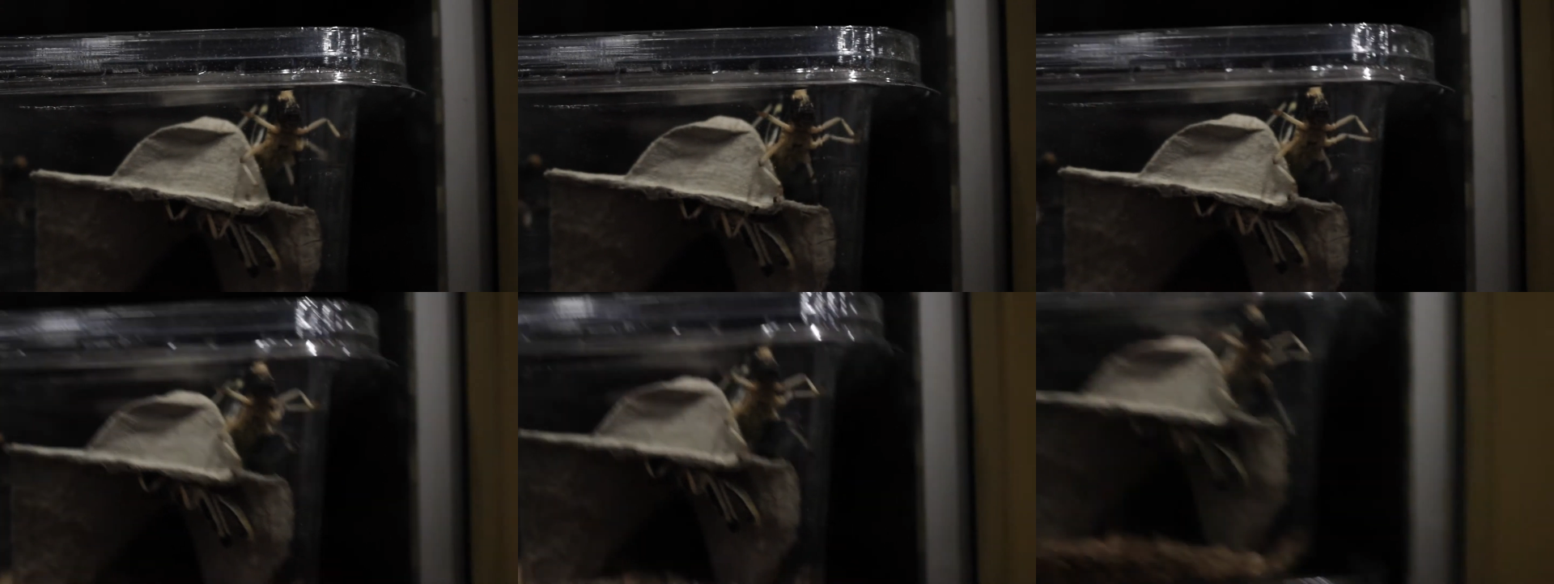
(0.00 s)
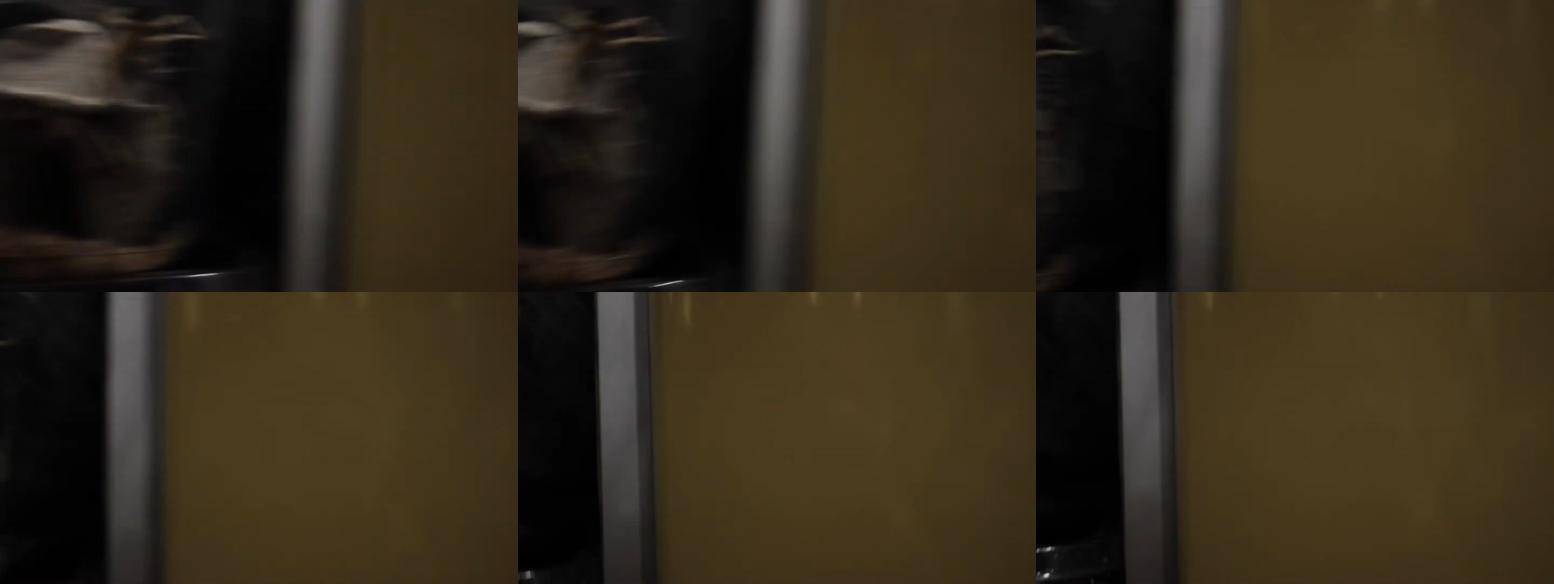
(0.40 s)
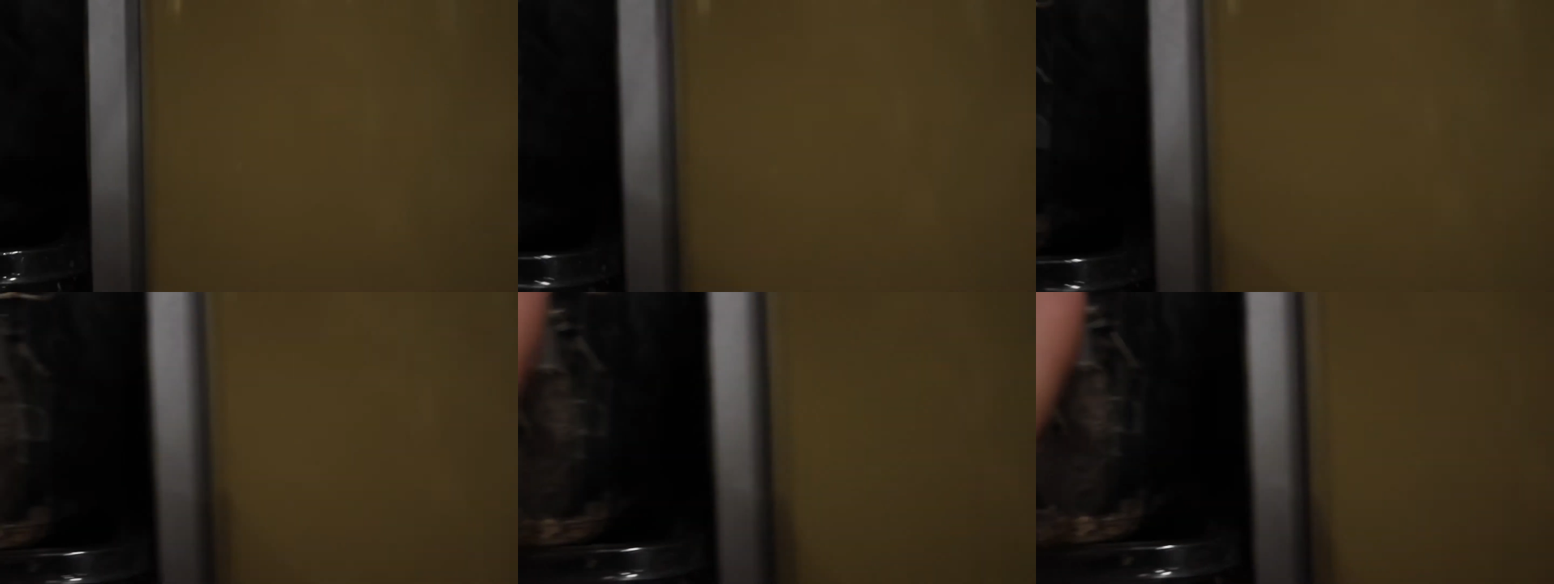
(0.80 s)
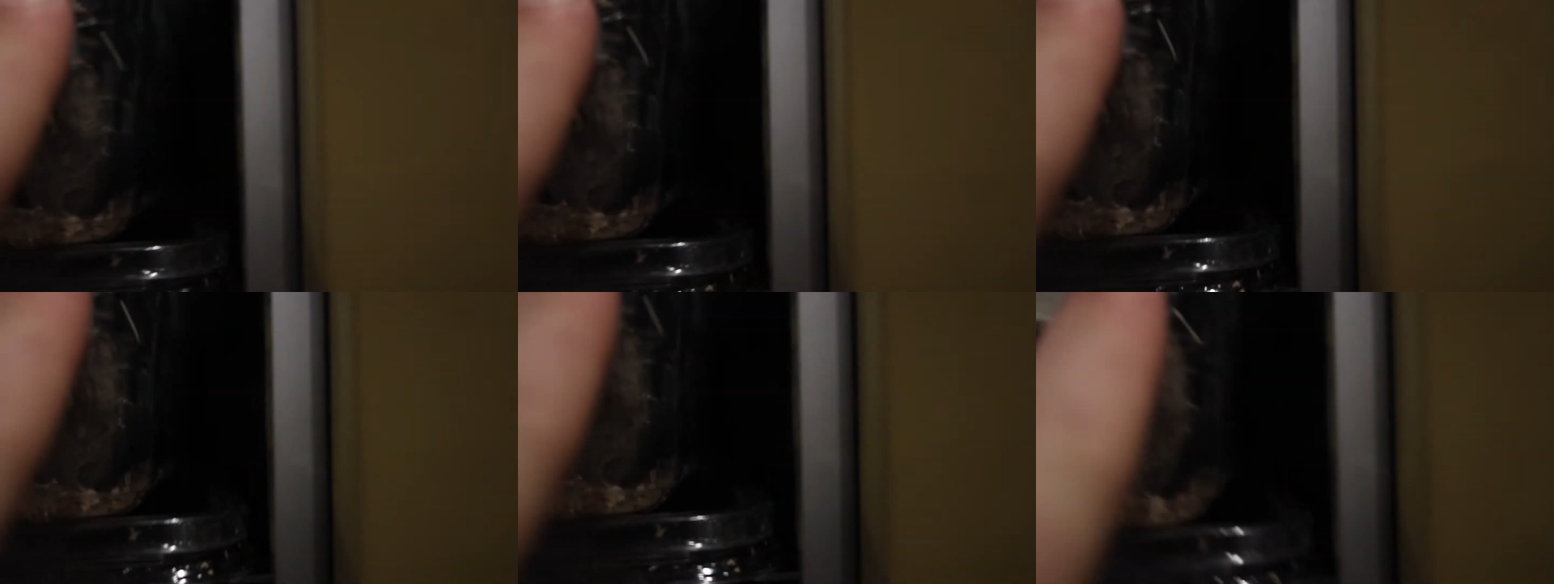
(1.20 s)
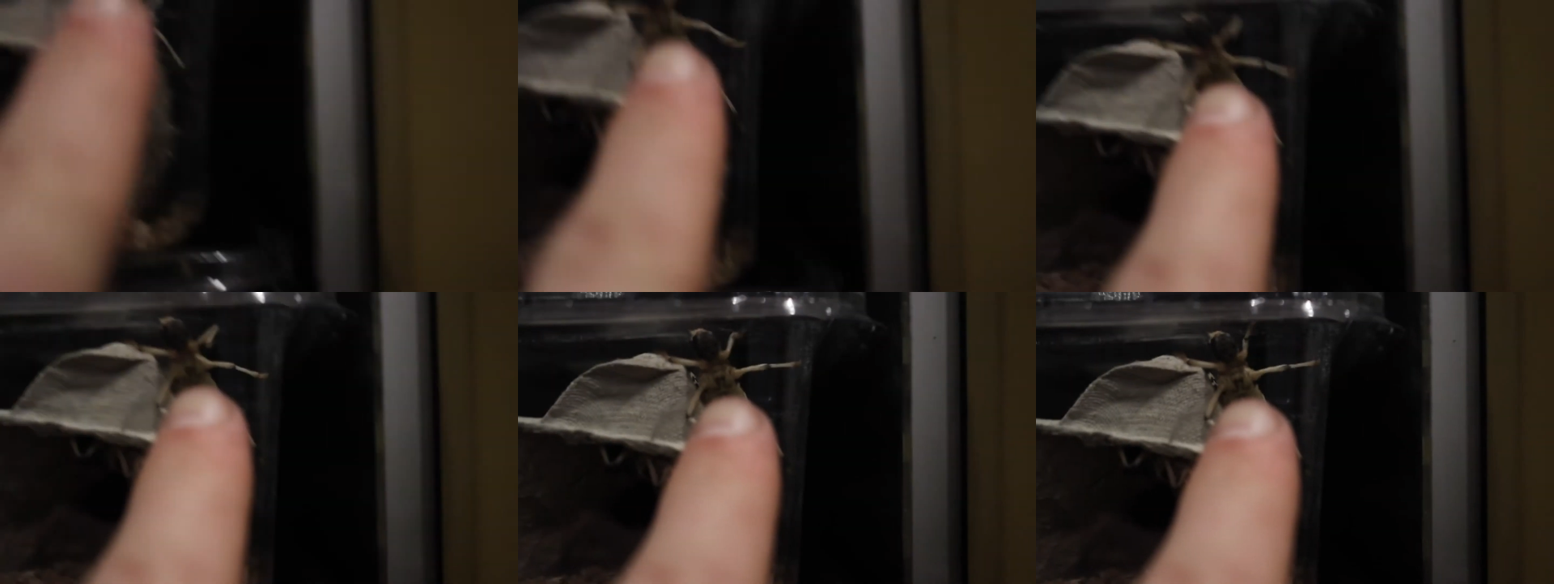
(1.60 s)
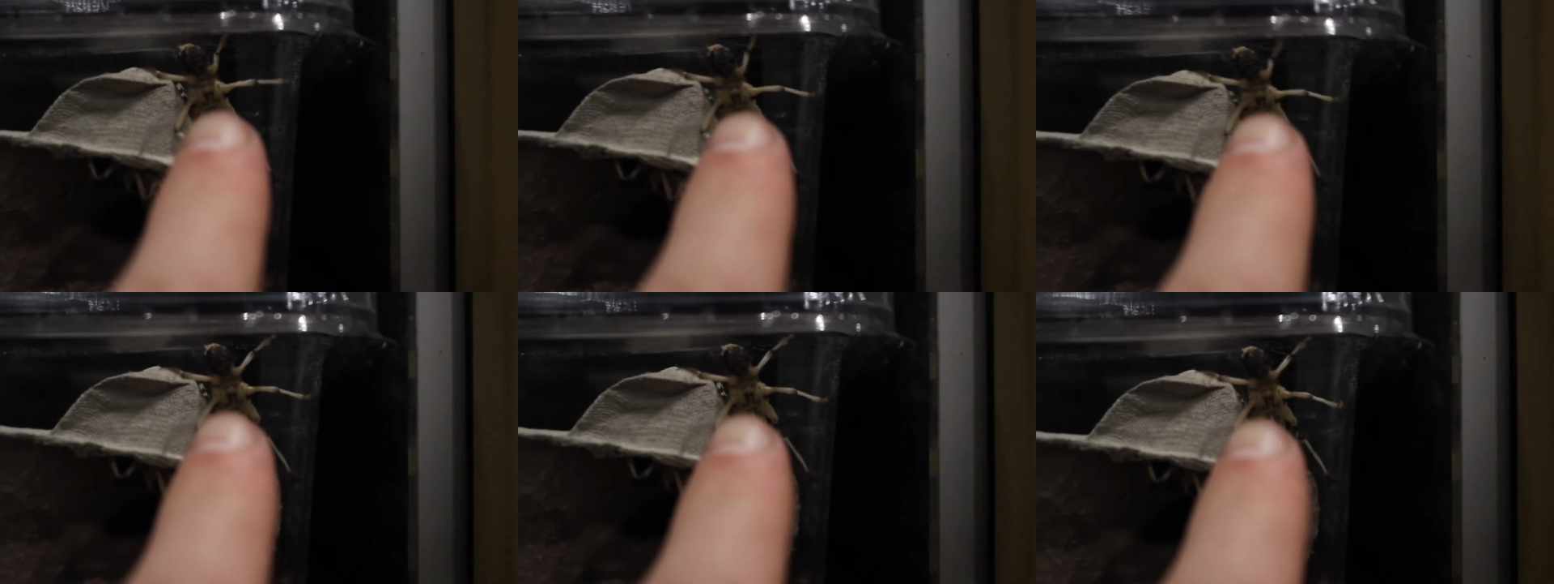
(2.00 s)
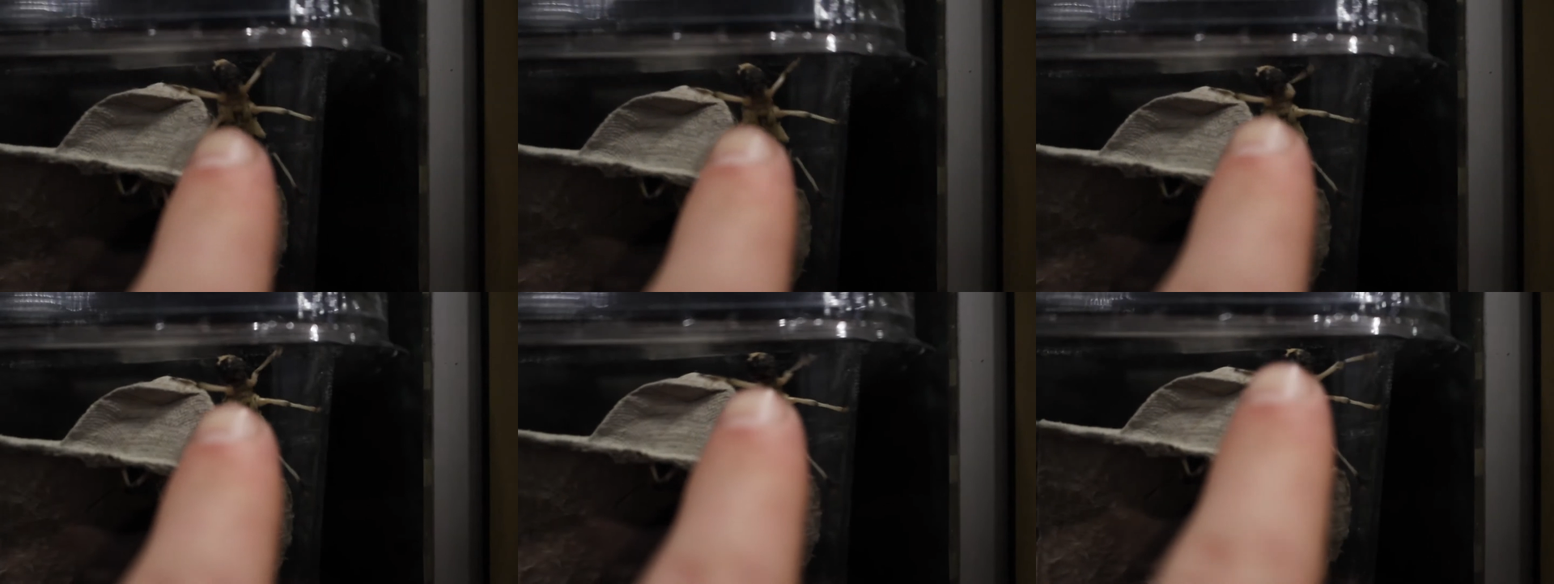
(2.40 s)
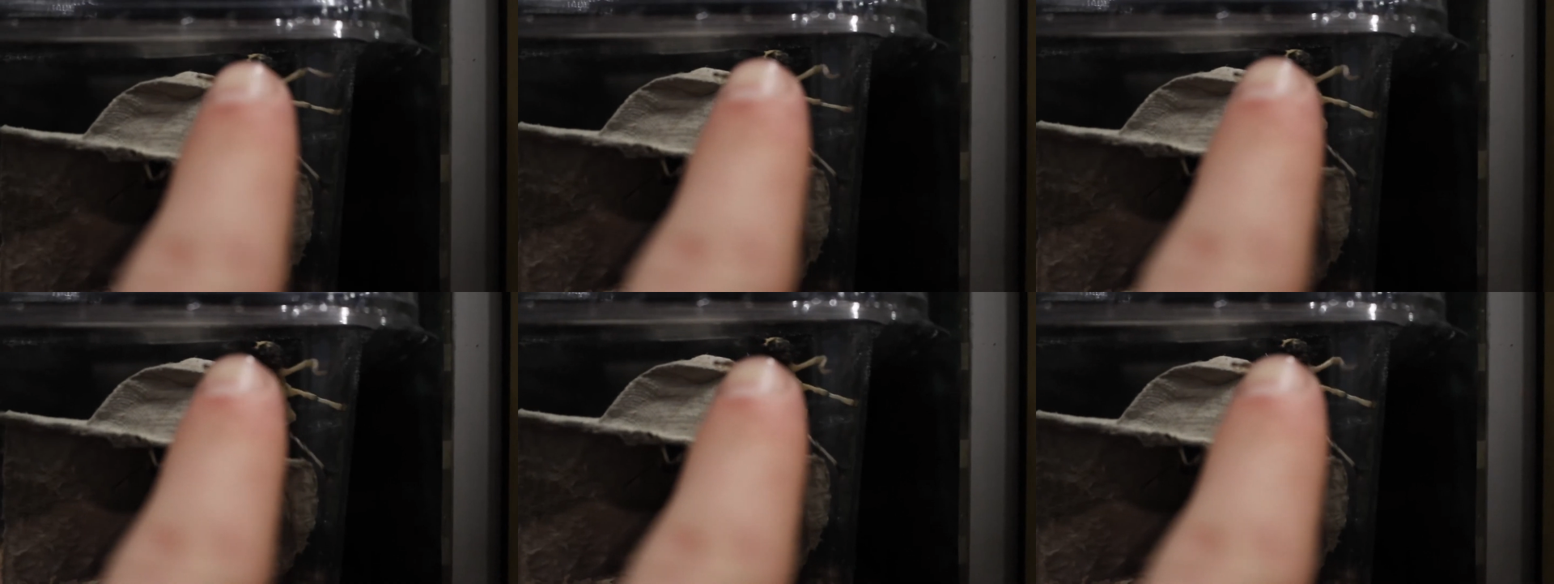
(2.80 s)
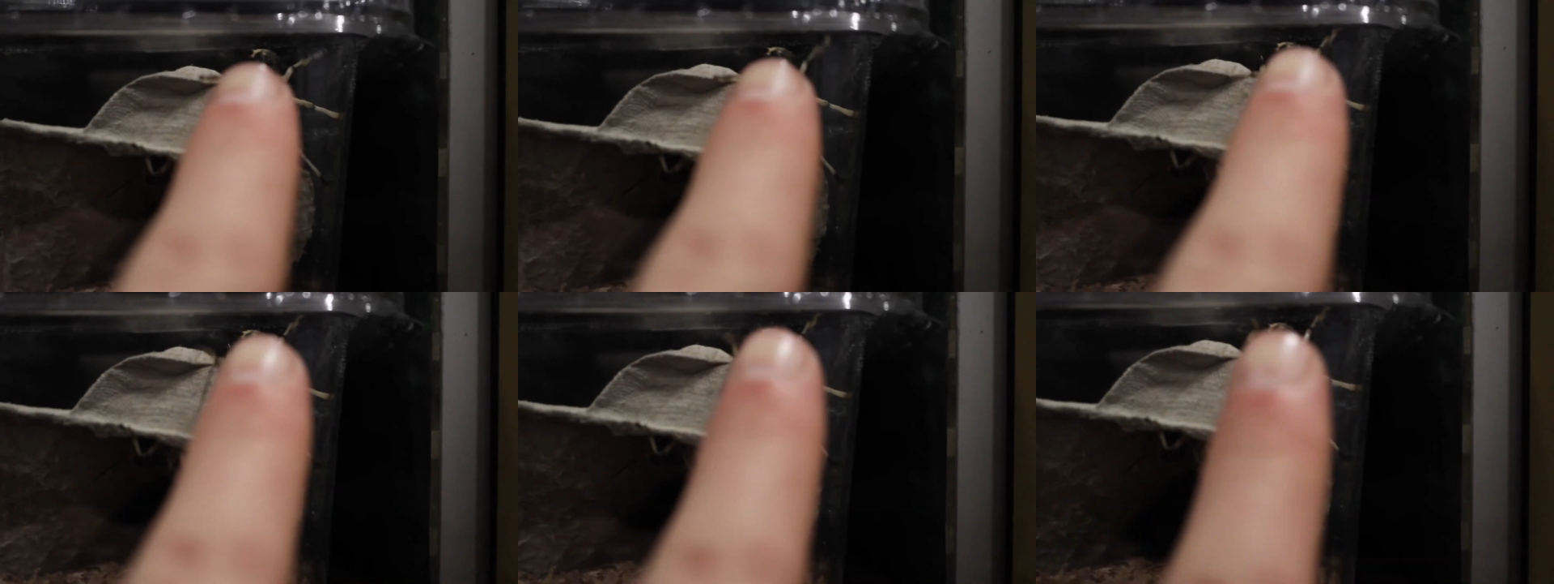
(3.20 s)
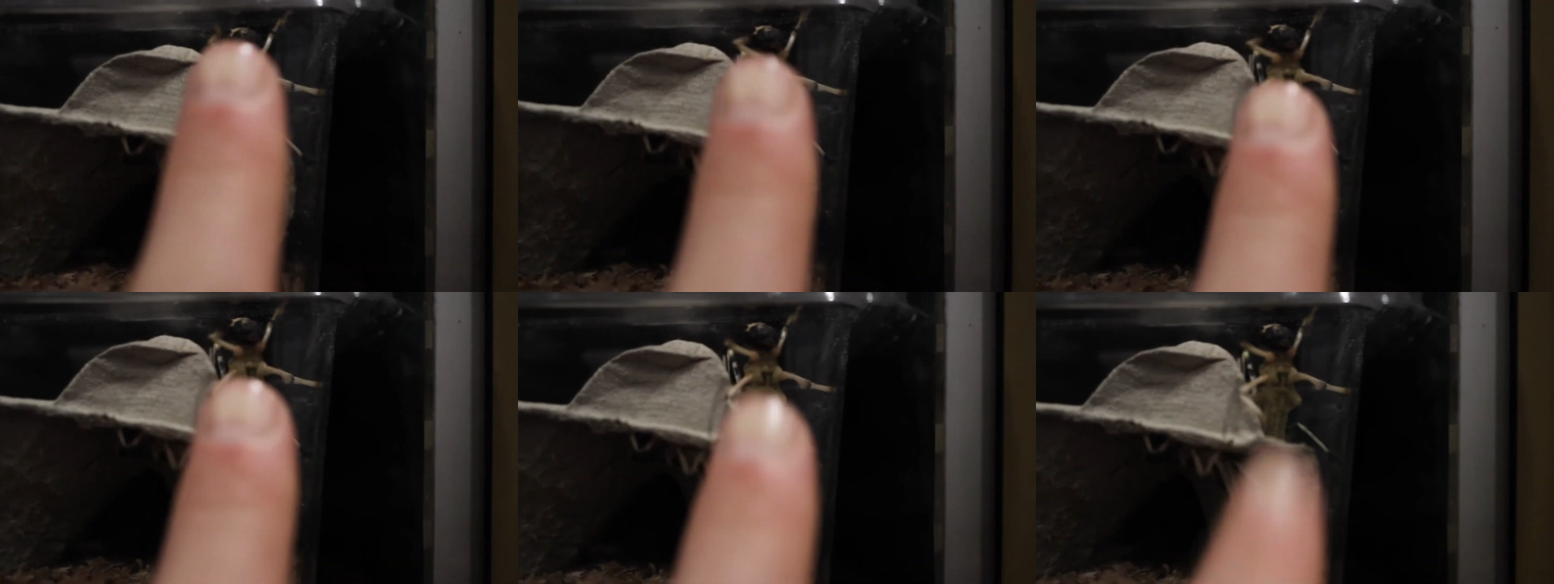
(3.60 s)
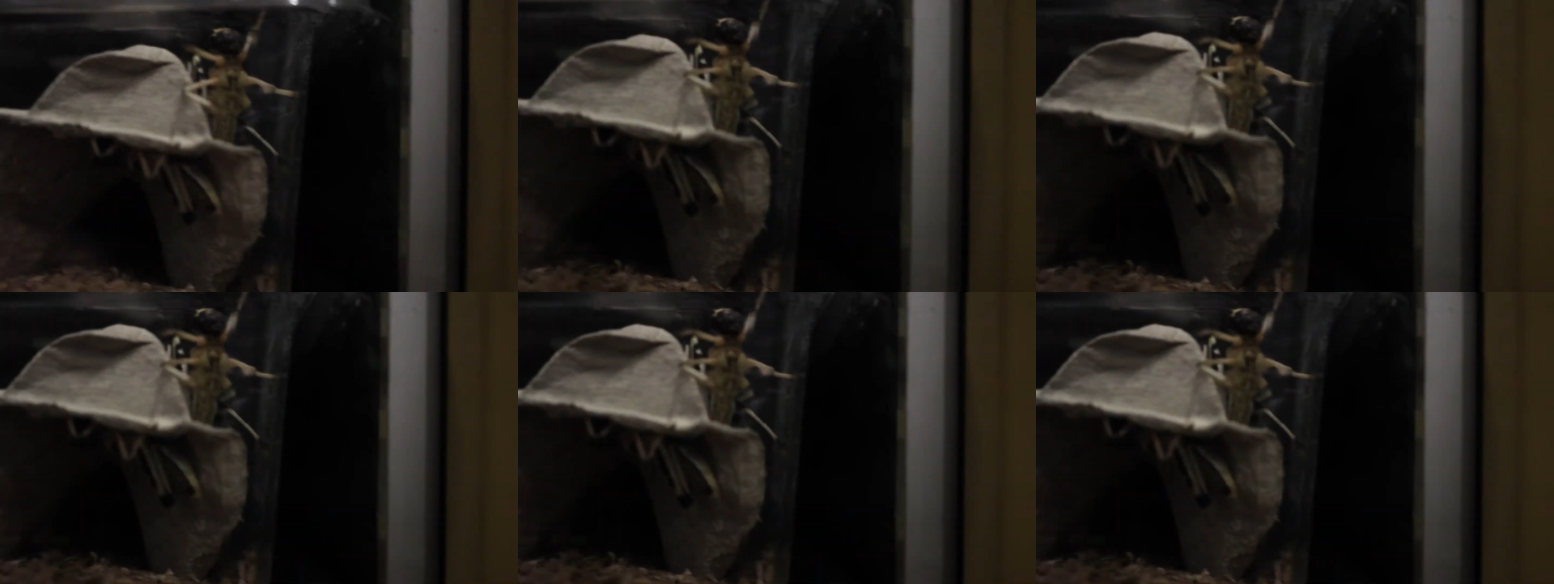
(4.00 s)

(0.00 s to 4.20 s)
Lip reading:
No face is visible, so there are no lips to read.